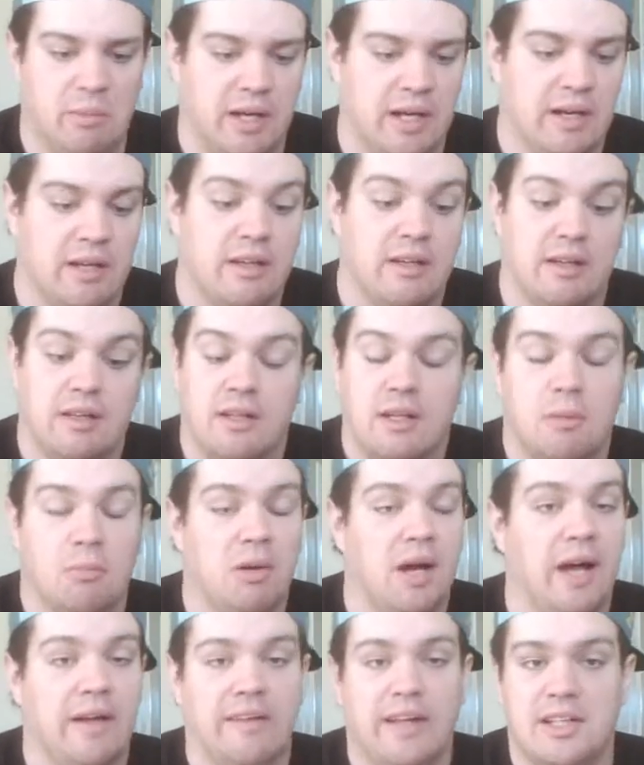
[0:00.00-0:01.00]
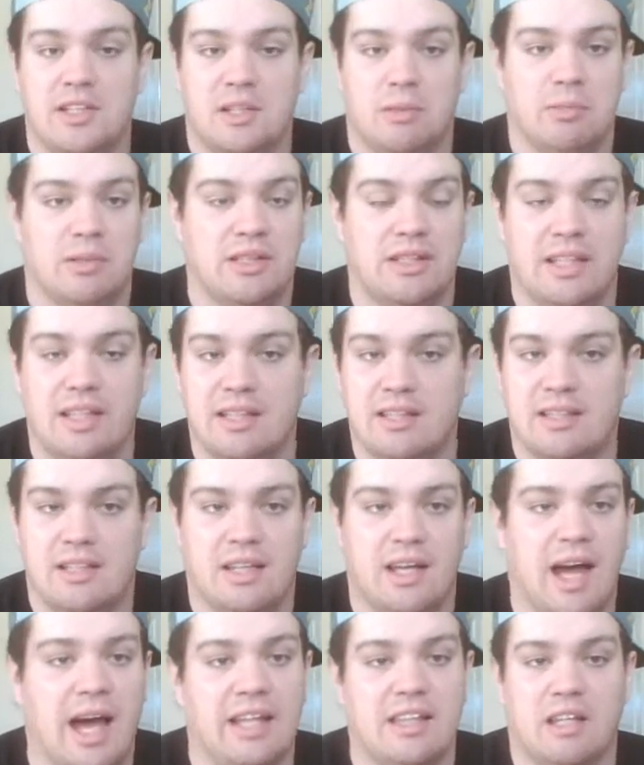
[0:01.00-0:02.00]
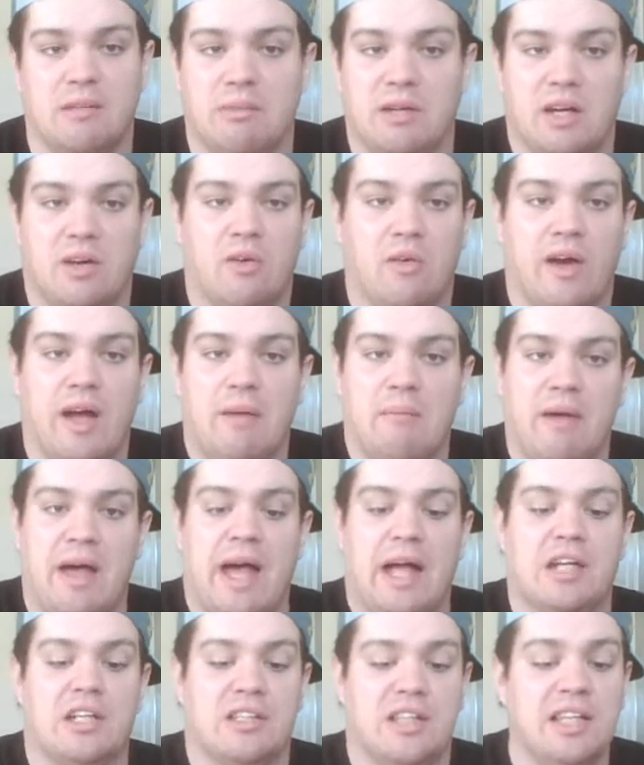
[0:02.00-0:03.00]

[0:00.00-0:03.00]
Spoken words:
But Brock Lesnar, Batista, I think it'd be a great match.